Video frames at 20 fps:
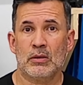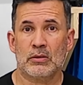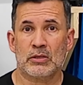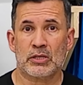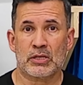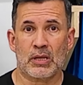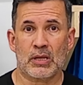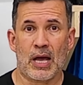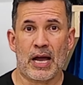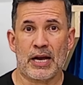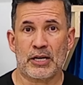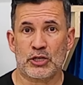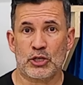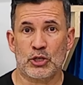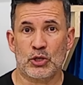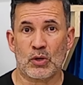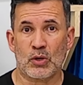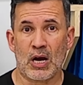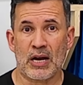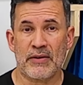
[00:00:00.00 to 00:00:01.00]
/
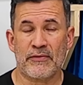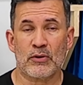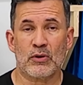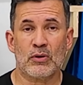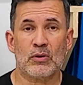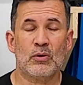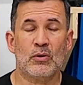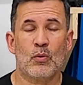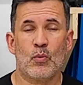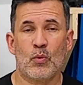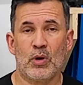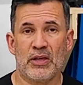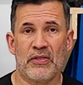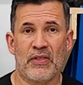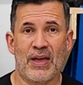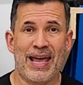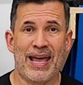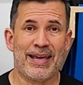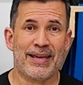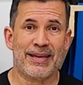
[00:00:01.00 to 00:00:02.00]
driver
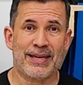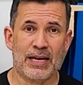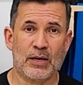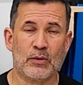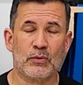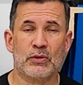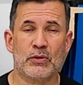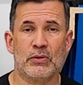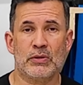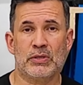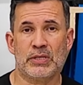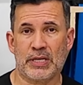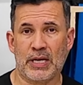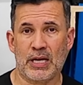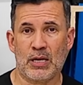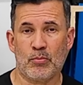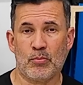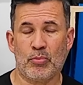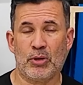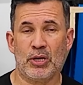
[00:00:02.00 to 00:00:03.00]
with a
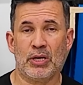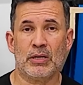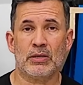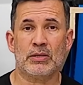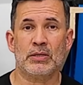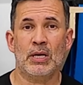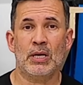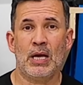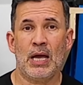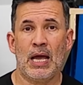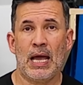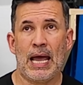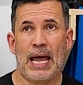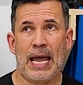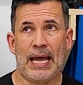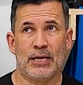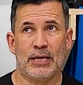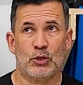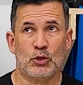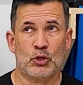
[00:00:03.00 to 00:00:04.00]
countersink bit
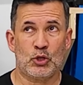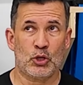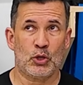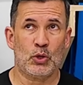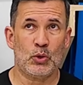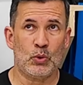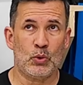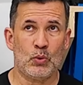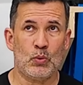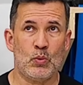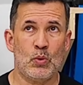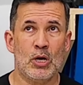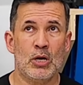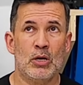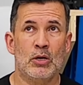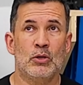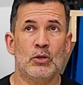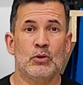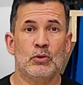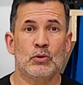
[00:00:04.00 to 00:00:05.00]
and two
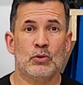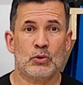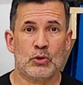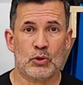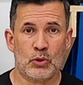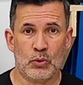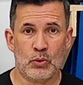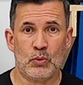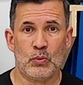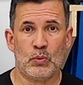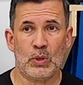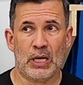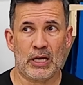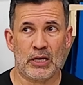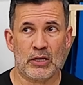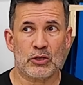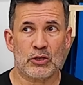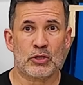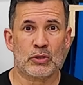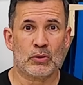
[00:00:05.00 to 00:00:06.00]

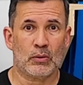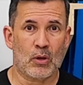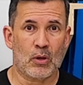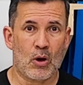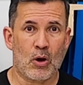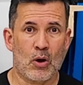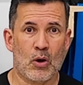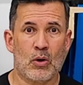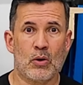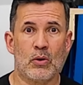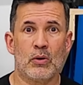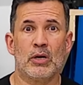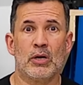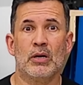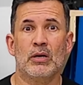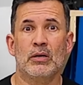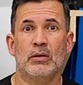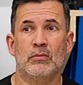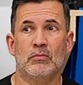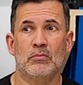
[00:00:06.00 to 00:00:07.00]
2-inch long
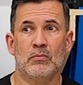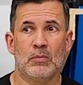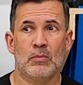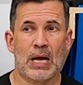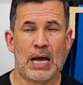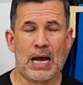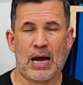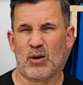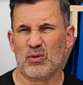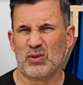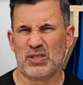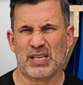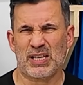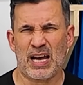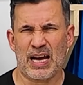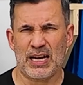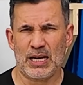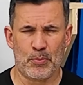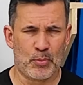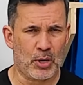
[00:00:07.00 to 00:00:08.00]

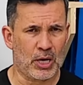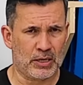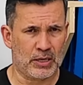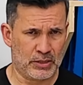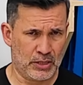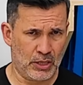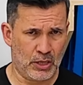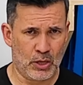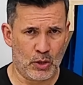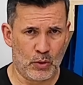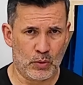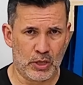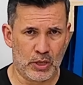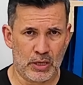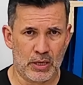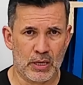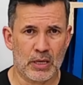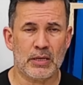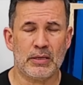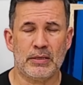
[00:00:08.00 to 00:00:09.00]
outside epoxy
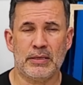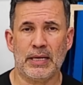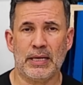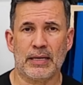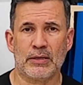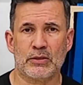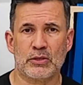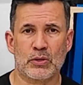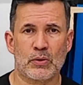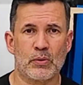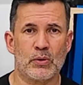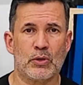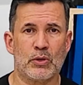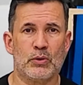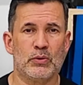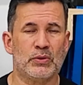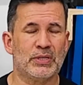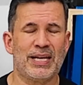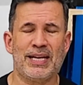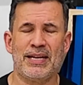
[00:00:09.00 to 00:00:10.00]
coated deck
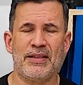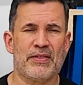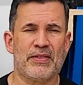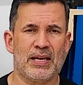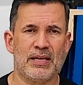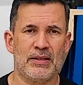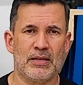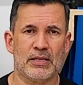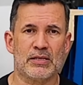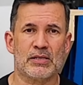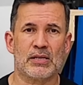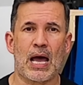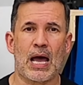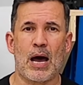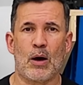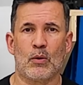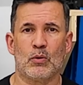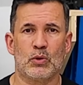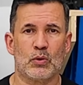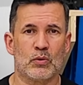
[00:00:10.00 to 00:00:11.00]
screws. Anything that's
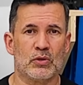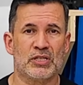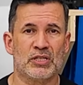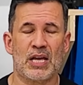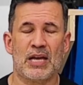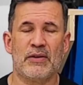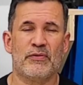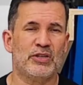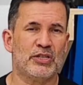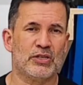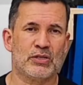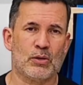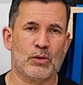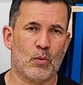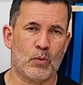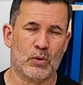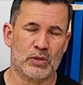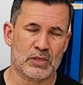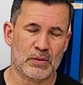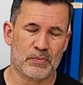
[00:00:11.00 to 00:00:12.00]
outdoor safe. We just
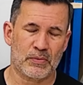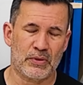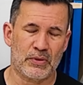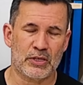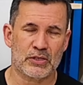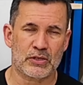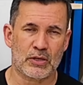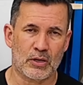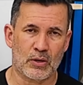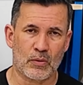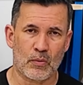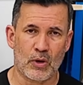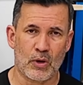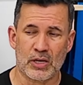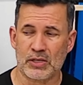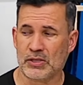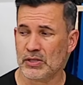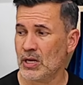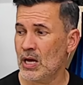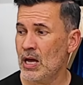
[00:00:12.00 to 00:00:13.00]
don't want something that's going to
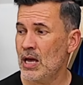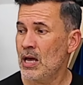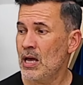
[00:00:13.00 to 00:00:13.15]
rust.